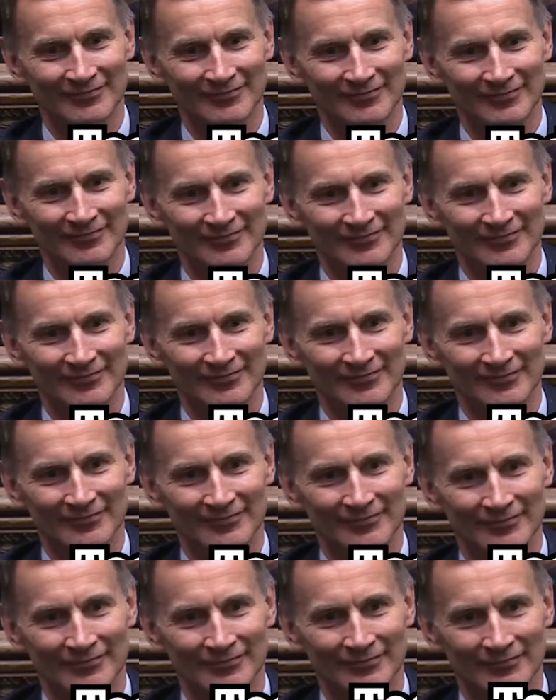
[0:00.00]

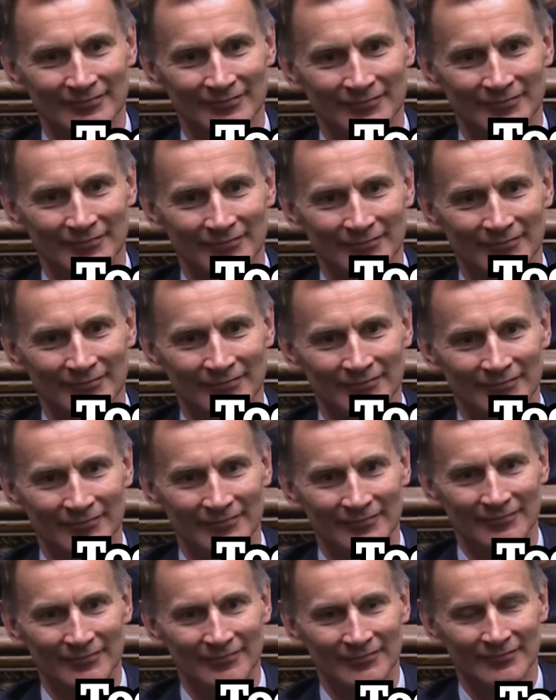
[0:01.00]

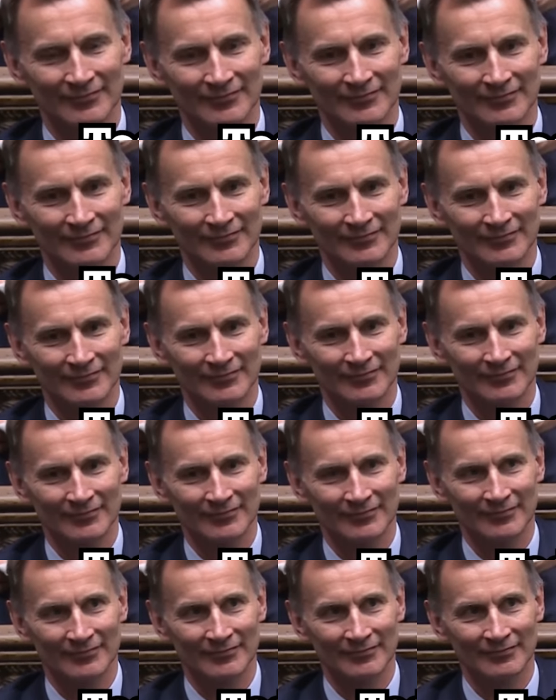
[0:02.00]

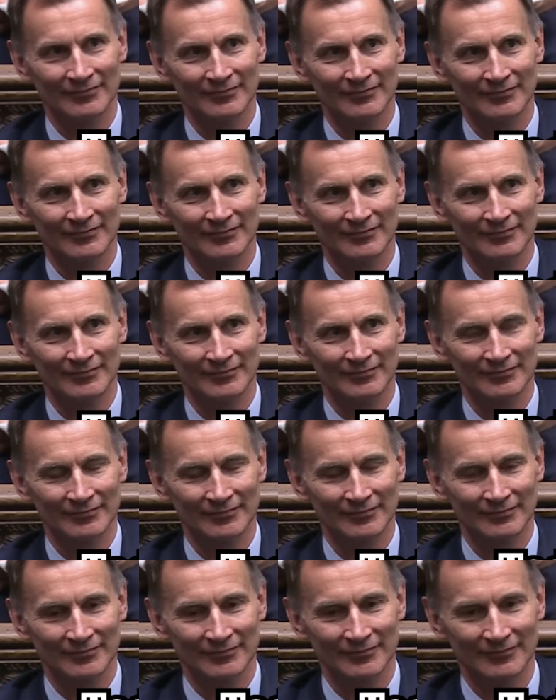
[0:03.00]

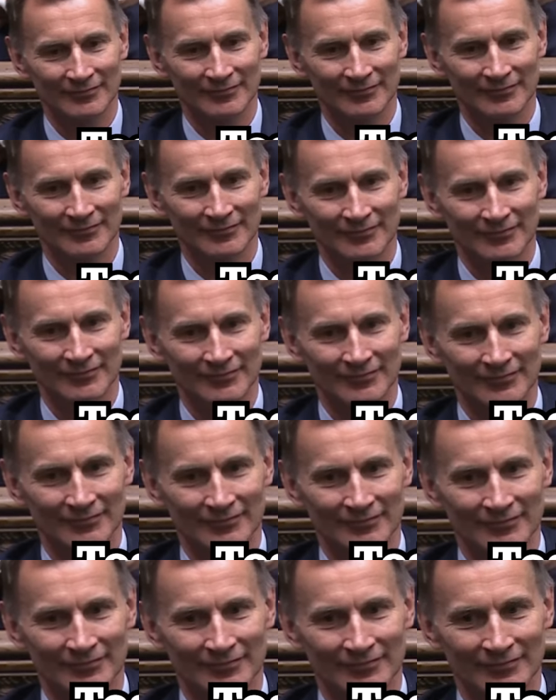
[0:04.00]

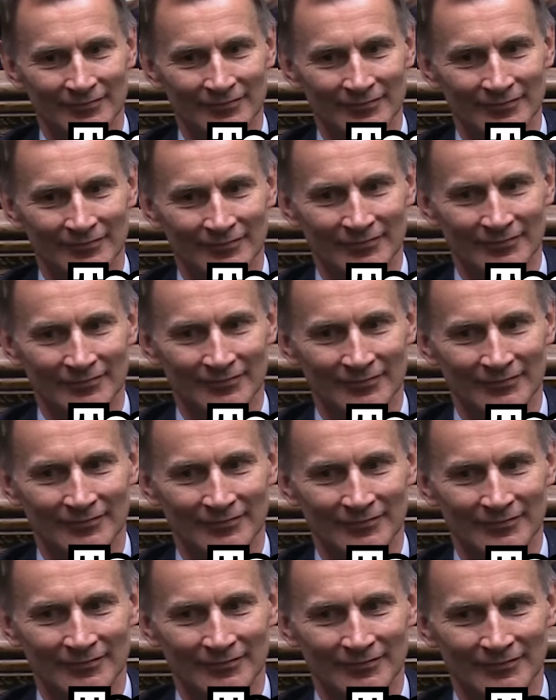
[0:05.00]

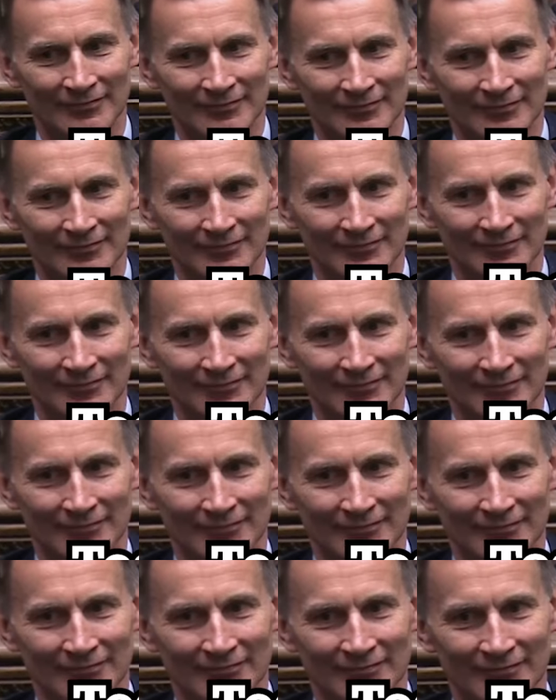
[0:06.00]

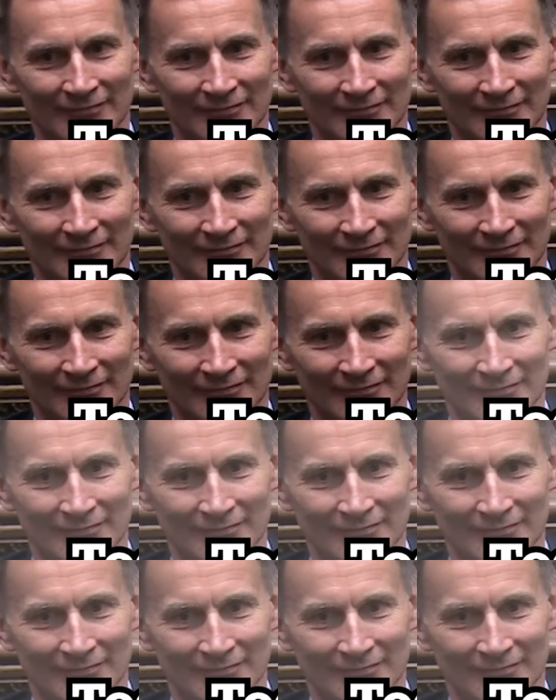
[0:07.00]
The person shown says nothing.